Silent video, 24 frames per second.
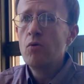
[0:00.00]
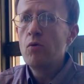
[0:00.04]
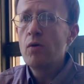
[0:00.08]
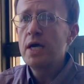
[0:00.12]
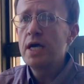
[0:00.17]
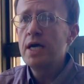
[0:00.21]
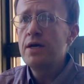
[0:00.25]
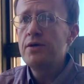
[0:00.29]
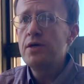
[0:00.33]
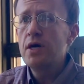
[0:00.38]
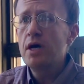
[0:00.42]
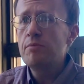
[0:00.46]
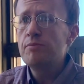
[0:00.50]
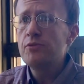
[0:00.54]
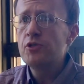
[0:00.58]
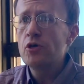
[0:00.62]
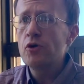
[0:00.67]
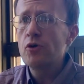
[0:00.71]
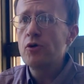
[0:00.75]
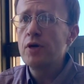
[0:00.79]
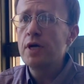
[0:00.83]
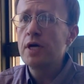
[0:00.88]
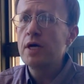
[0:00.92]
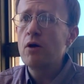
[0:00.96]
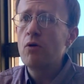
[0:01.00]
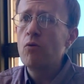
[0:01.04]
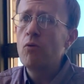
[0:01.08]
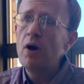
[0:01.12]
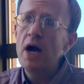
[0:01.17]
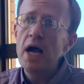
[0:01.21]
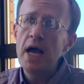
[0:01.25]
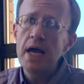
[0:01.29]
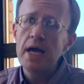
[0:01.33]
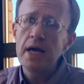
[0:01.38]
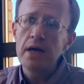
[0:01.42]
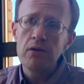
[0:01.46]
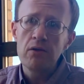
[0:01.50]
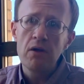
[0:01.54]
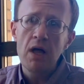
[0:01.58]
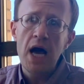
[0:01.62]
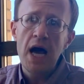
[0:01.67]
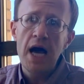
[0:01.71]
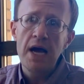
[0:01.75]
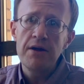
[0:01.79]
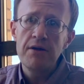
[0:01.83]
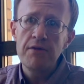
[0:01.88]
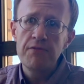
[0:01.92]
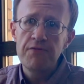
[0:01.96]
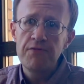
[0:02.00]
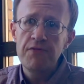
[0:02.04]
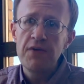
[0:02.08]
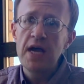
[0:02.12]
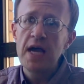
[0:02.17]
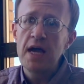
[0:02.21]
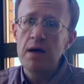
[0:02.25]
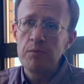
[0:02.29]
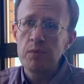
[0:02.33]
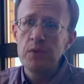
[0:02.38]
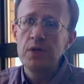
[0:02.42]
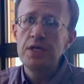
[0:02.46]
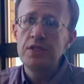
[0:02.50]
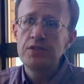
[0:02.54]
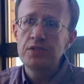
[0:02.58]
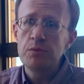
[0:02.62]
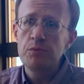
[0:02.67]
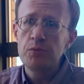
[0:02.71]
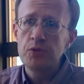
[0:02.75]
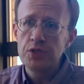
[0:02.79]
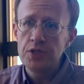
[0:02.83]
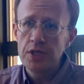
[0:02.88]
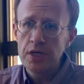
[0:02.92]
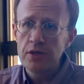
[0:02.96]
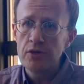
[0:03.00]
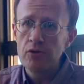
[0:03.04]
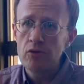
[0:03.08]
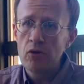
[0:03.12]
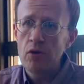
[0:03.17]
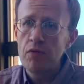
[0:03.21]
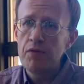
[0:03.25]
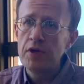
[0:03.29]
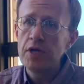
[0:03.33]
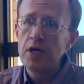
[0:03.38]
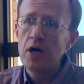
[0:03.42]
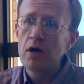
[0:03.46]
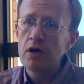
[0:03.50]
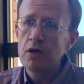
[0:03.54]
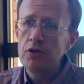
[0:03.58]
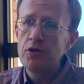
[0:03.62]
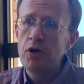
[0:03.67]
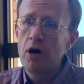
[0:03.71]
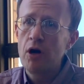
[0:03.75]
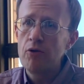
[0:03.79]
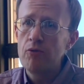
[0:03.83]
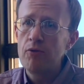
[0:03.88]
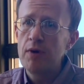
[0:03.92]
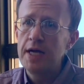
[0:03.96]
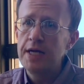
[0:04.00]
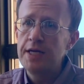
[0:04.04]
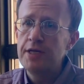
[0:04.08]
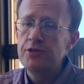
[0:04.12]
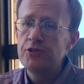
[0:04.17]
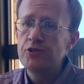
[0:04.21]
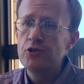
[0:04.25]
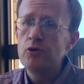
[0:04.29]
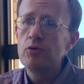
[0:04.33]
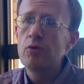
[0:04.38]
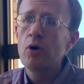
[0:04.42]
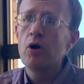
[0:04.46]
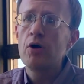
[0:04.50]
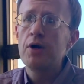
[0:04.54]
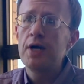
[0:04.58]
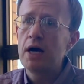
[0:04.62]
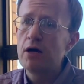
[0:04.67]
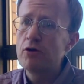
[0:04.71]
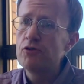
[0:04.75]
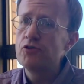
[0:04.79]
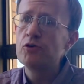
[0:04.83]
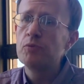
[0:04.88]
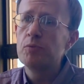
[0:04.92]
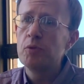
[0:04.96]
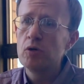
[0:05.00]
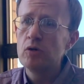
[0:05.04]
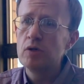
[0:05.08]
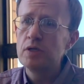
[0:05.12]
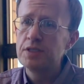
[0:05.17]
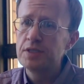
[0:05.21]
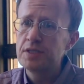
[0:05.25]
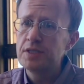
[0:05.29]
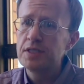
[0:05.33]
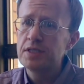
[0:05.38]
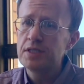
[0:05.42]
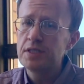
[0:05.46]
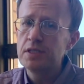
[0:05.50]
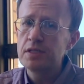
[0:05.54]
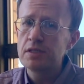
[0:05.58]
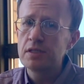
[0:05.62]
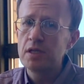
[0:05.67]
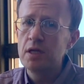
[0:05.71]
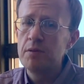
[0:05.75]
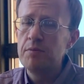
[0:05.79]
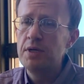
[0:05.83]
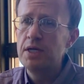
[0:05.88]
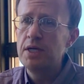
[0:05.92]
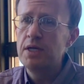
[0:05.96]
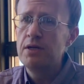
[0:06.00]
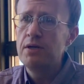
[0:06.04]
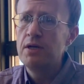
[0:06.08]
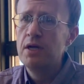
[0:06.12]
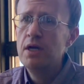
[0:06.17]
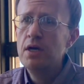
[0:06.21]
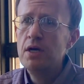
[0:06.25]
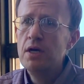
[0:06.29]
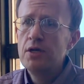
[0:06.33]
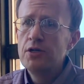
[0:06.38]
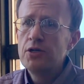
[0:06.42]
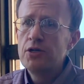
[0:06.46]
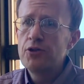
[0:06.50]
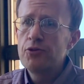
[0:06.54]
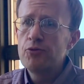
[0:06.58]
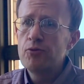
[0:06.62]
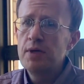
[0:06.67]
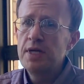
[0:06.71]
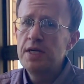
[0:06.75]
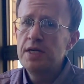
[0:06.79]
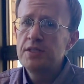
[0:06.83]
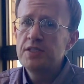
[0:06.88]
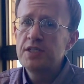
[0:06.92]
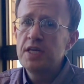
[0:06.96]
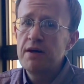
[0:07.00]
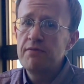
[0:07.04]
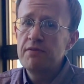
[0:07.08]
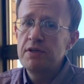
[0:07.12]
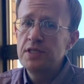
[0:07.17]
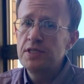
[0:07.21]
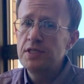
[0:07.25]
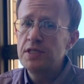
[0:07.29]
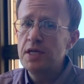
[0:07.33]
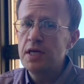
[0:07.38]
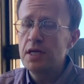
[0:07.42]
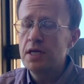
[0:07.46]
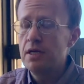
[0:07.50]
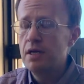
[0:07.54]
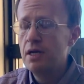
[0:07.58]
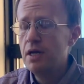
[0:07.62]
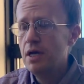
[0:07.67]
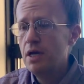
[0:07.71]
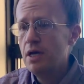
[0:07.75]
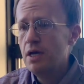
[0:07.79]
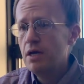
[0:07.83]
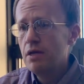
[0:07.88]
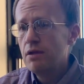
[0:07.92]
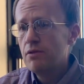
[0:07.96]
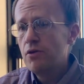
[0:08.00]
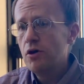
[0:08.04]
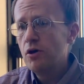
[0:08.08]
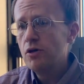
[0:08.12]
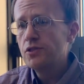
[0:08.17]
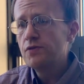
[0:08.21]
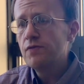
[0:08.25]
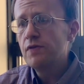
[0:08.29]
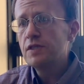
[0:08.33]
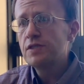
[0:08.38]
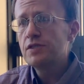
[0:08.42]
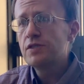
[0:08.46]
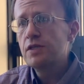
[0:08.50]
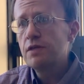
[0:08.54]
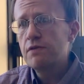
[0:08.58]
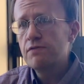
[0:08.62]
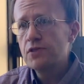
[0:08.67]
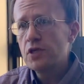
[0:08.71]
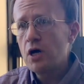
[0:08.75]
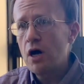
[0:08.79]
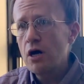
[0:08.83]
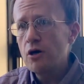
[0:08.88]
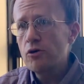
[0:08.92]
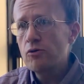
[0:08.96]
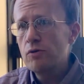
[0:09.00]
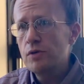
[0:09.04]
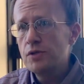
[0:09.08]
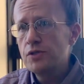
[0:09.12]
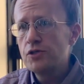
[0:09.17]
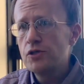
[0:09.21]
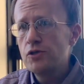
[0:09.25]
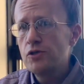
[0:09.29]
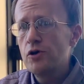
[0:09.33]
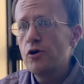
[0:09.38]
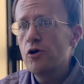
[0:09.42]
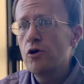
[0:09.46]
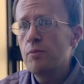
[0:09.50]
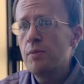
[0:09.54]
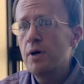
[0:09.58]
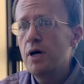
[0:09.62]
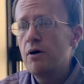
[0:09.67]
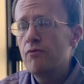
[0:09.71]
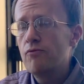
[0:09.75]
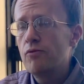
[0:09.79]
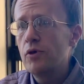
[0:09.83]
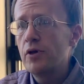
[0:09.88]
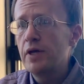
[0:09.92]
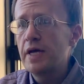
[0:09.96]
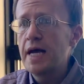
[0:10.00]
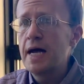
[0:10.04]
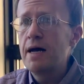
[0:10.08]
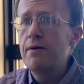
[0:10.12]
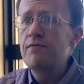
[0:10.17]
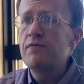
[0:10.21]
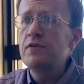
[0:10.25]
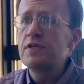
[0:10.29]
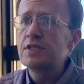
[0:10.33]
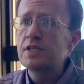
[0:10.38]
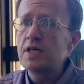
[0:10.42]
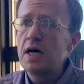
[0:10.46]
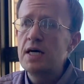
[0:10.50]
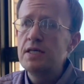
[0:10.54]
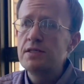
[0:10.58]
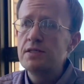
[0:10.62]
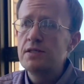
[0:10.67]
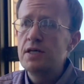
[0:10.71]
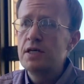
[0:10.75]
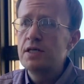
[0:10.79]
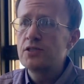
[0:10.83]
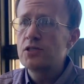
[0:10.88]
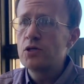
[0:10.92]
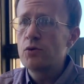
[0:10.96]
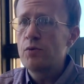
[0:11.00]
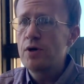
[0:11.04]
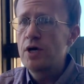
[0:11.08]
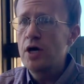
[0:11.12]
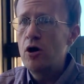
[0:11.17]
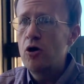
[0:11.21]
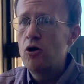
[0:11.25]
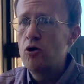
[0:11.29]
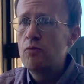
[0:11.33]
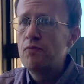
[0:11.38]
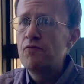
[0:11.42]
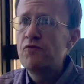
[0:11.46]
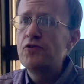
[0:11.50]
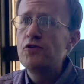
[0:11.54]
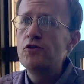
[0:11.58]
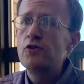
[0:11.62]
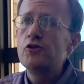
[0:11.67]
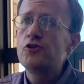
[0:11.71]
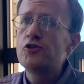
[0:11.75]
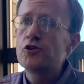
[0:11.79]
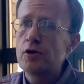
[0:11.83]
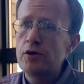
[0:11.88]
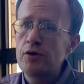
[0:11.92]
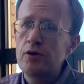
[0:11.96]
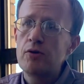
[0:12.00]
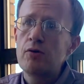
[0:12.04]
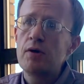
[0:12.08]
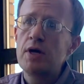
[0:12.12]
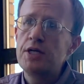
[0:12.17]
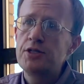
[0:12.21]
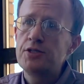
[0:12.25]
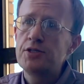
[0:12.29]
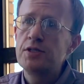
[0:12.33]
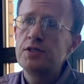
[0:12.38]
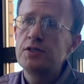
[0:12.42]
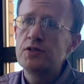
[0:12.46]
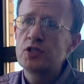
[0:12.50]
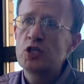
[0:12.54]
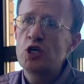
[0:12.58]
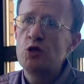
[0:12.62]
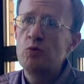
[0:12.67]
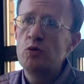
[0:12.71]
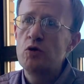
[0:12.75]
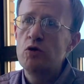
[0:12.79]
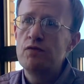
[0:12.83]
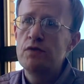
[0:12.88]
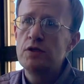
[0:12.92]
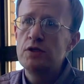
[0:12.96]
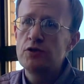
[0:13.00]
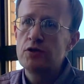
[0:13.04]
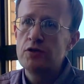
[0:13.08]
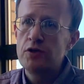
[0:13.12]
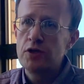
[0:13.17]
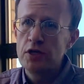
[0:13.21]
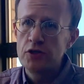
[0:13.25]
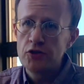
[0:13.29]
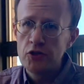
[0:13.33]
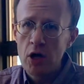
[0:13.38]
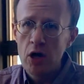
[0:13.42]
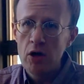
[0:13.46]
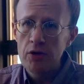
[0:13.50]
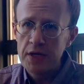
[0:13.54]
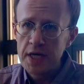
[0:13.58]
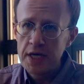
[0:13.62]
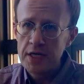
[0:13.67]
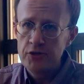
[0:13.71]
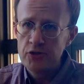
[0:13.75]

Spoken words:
we end up turning away a lot of families, in particular in the young adult range, who aren't eligible, as this is limited to 3 to 17. Those of us that have talked with Zynerba have really emphasized this, and we hope future iterations can move into the adult